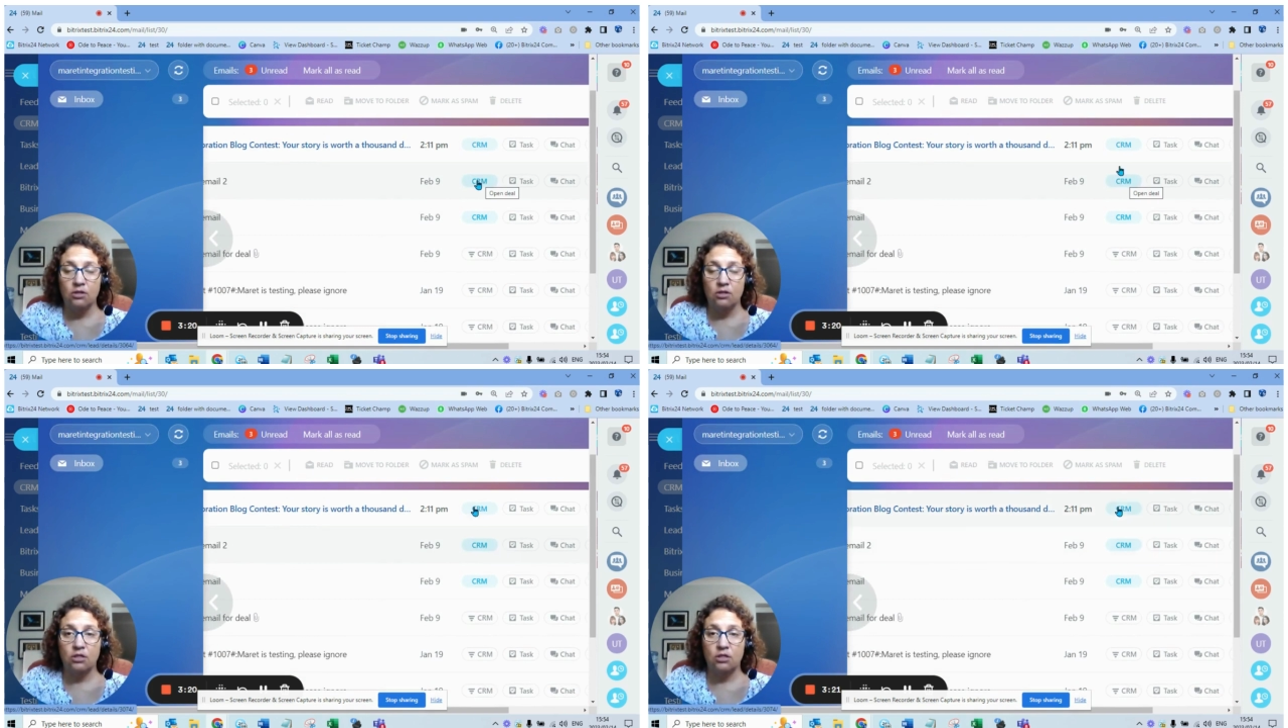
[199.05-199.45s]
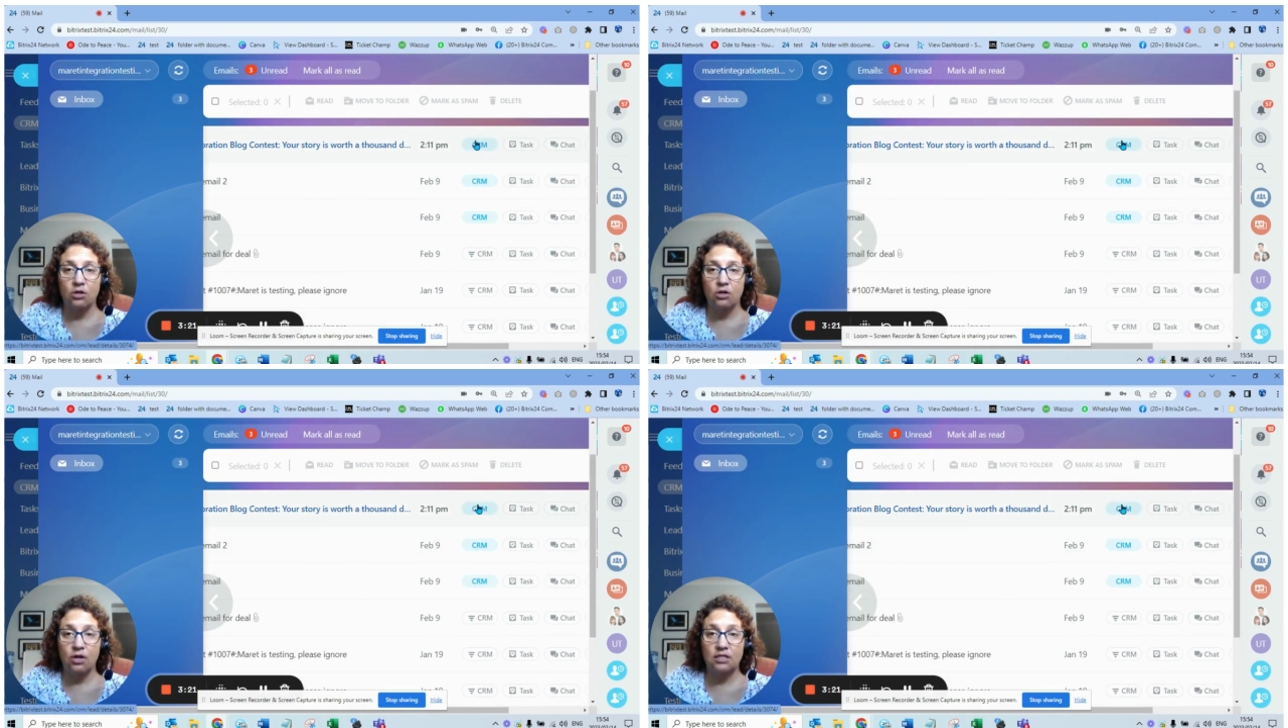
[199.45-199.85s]
so
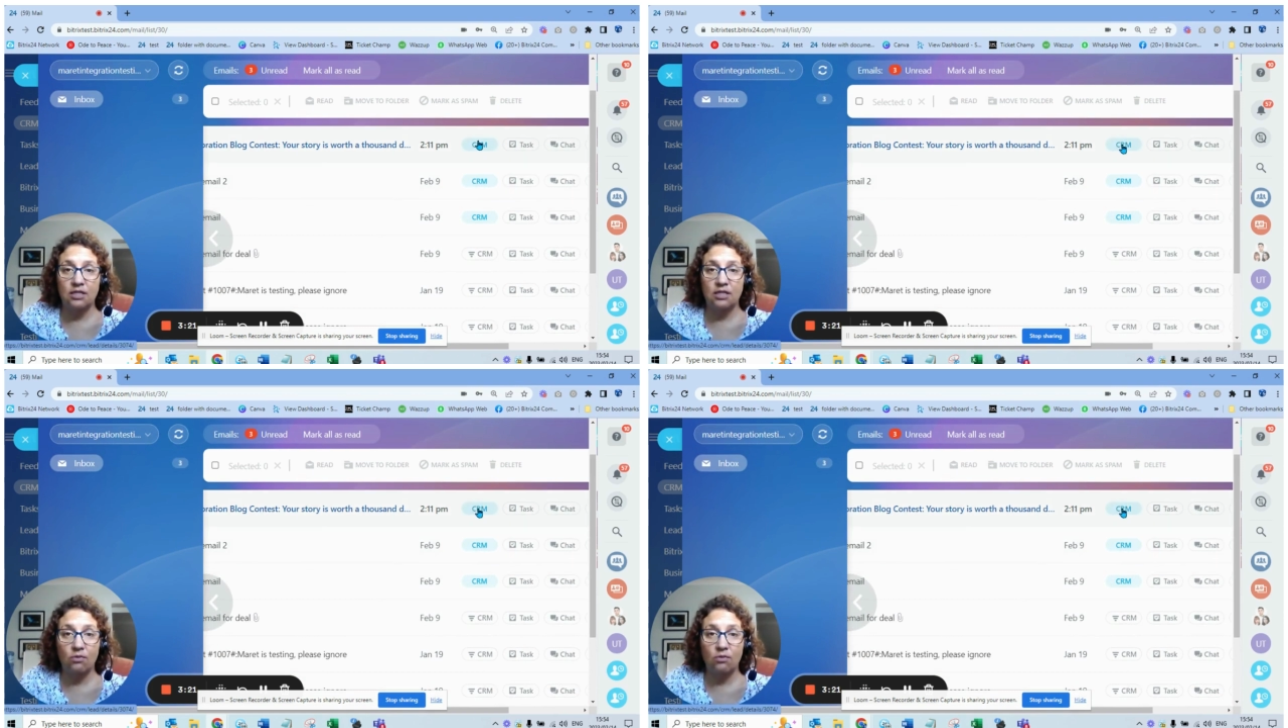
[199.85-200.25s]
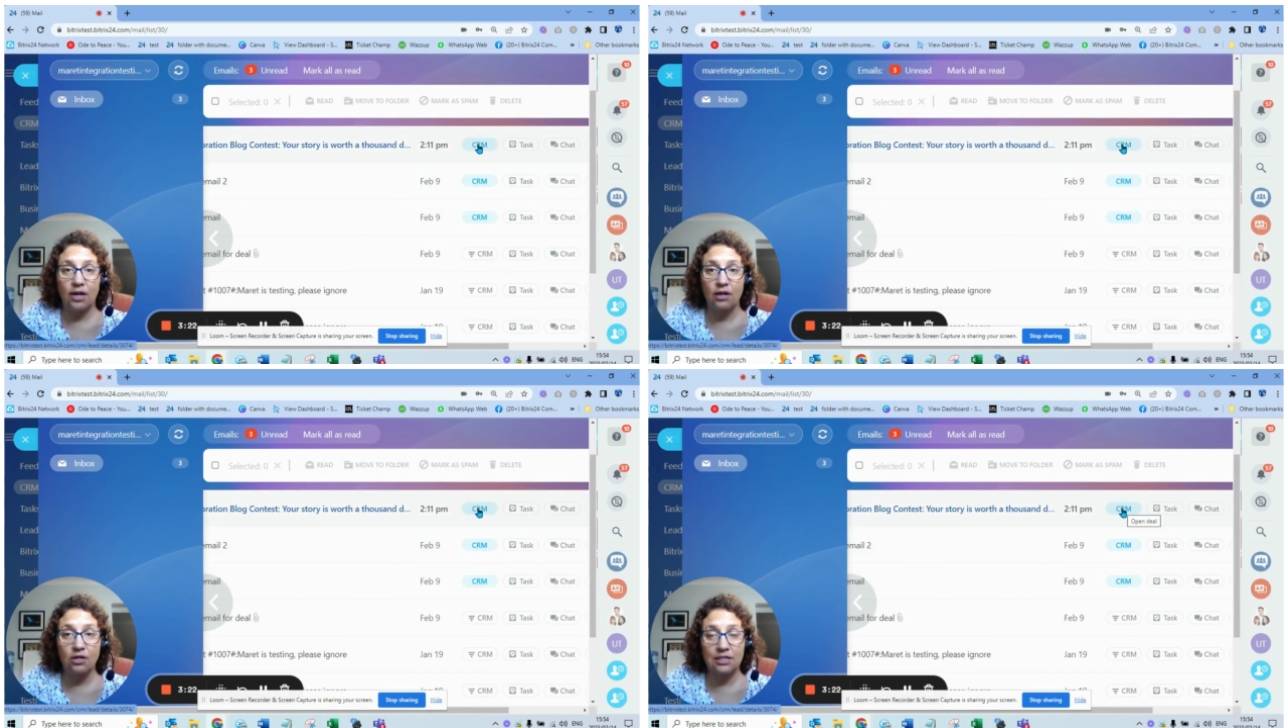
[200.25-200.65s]
you can see what
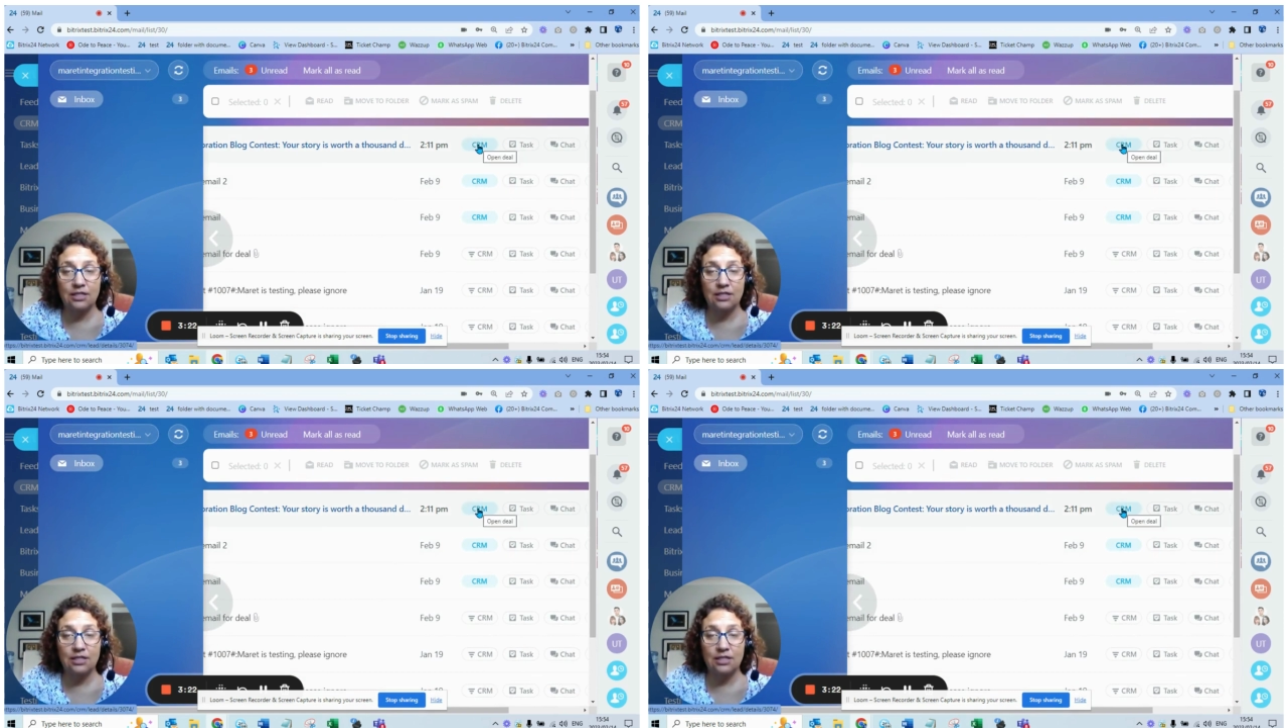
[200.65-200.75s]
it looks